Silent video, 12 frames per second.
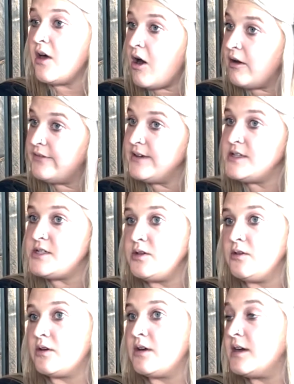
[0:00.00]
in the office, you
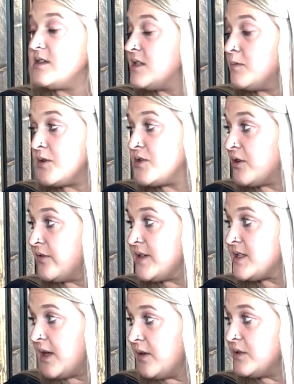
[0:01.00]
learn customer service
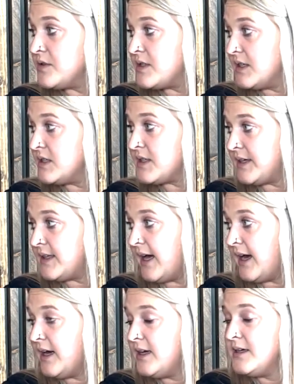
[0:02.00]
skills, things like
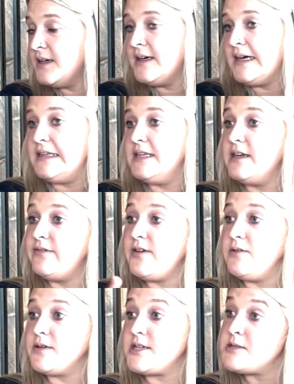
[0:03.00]
that. And then if
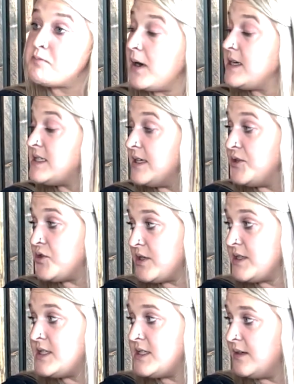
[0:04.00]
you express
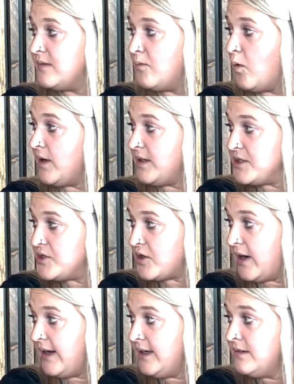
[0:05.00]
interest in wanting to
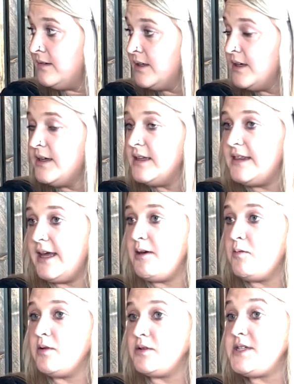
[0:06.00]
train, they
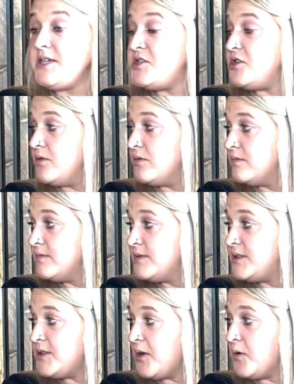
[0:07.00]
will teach you.
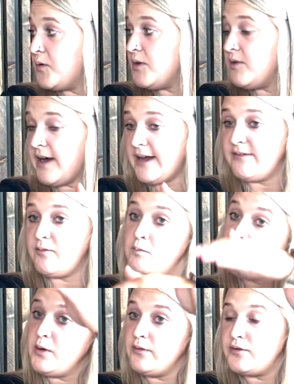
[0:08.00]
So you kind of
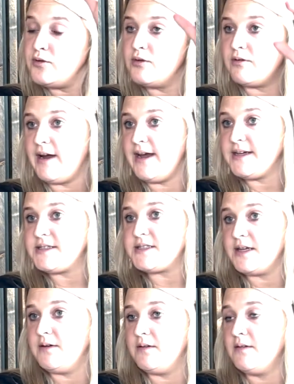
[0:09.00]
move through the ranks,
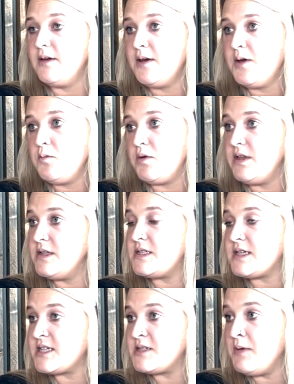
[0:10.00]
and within
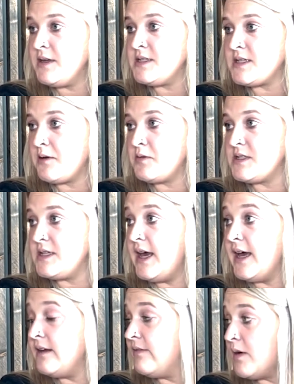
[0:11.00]
6 months, I was the
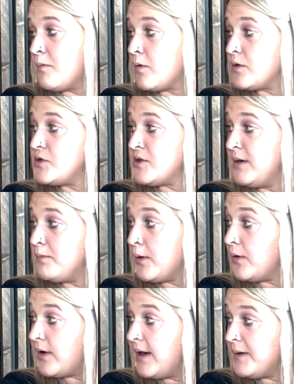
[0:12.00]
head of their board and train
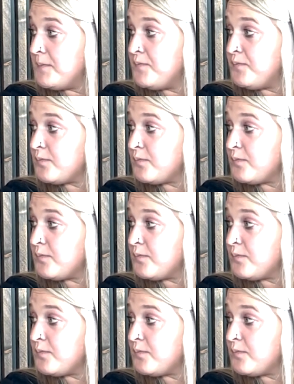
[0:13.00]
program.